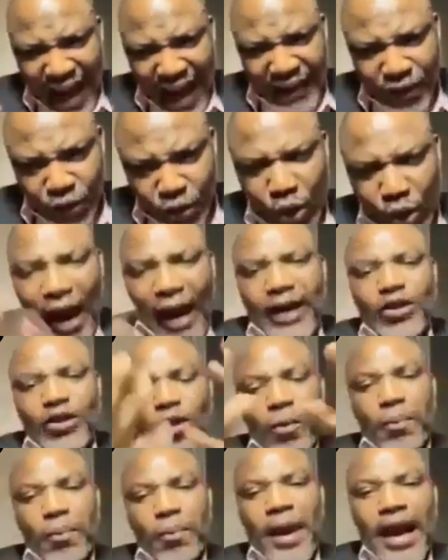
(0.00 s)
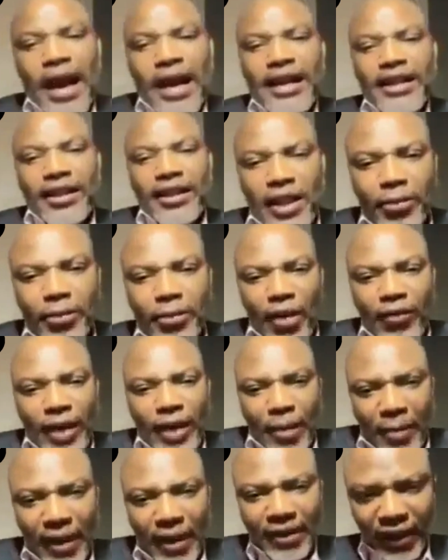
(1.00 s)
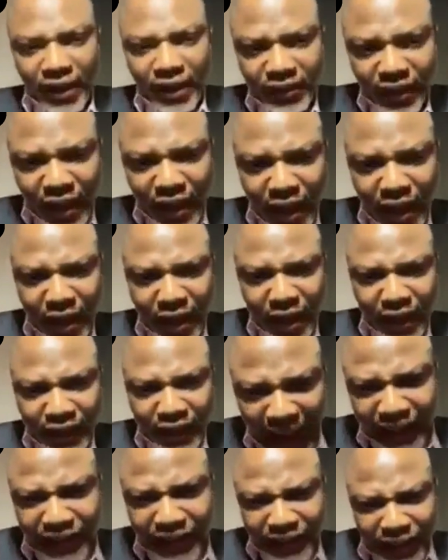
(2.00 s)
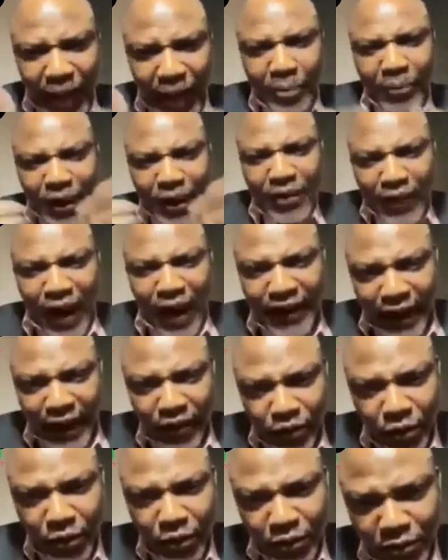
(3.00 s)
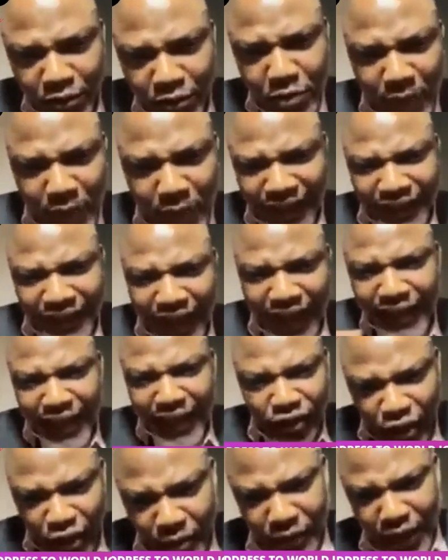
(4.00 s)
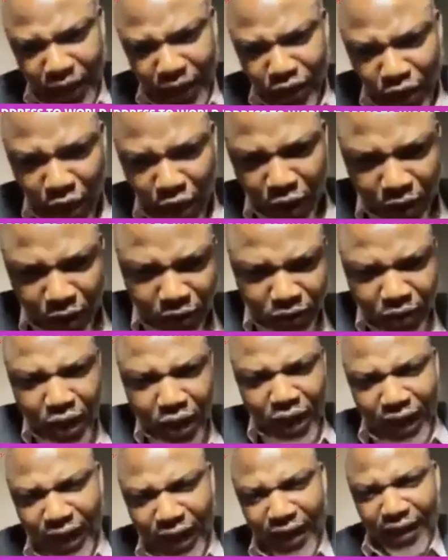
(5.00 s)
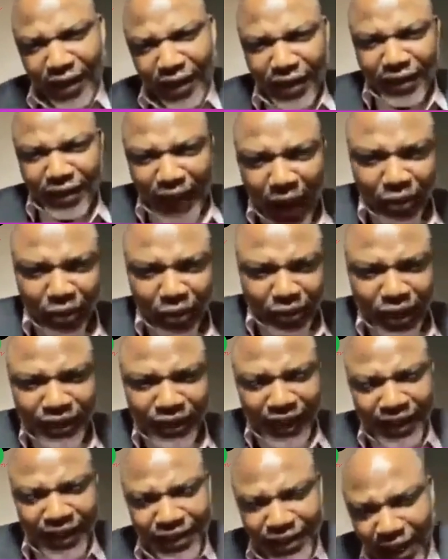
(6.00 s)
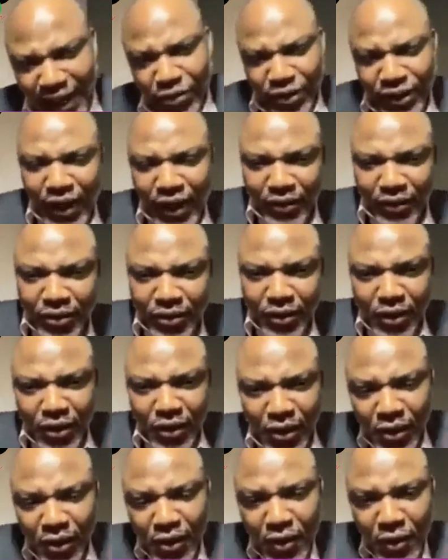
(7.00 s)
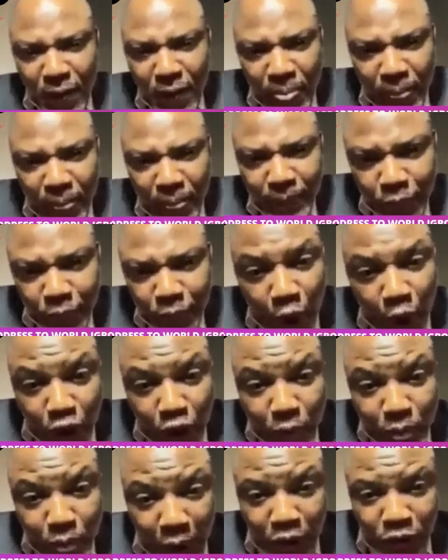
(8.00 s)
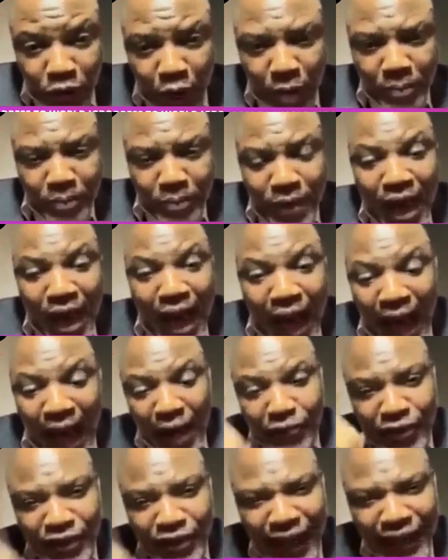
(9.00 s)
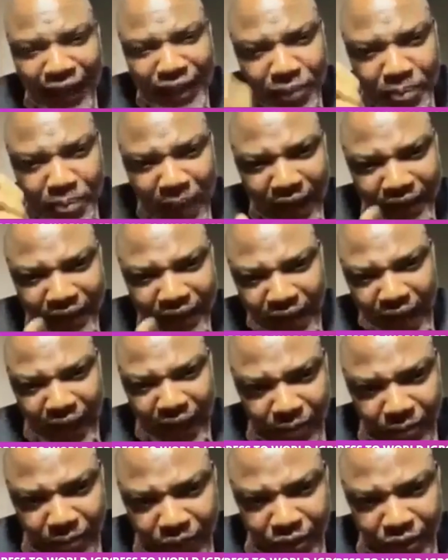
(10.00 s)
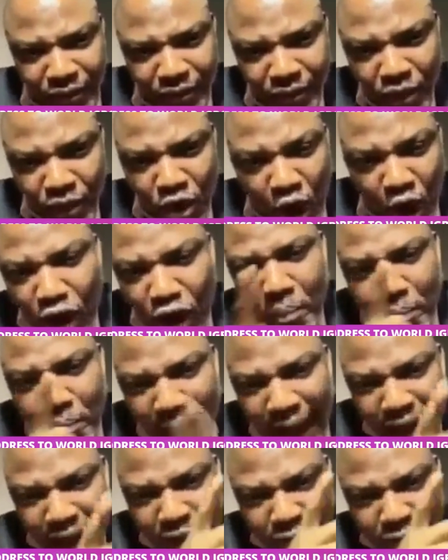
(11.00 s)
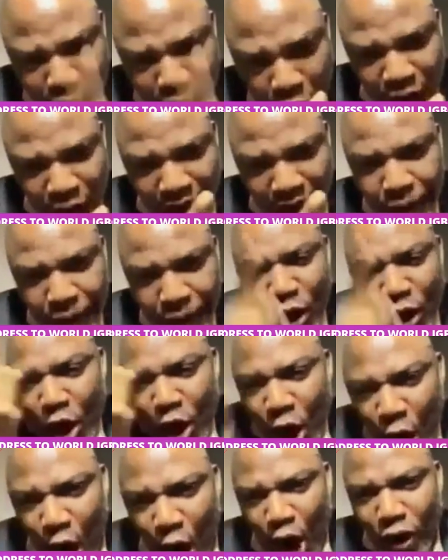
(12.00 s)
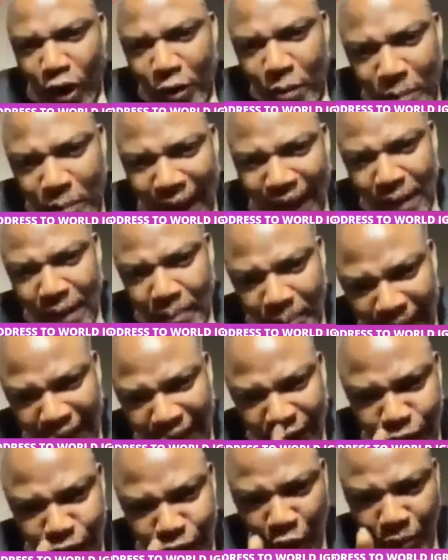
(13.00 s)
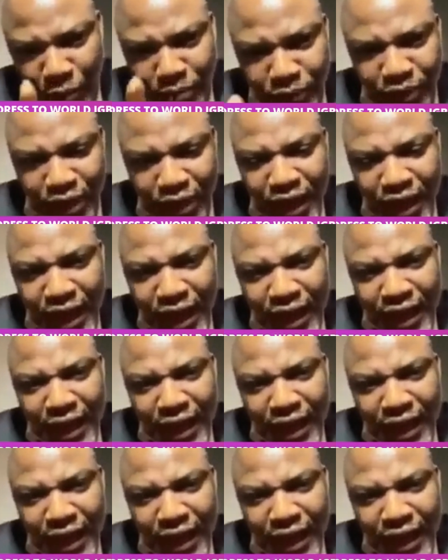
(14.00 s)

and trying to play the script of their masters that same divide and rule by saying there is something called uh, Southeast and South South. All bunkum. I have said it many times on many forums, on many platforms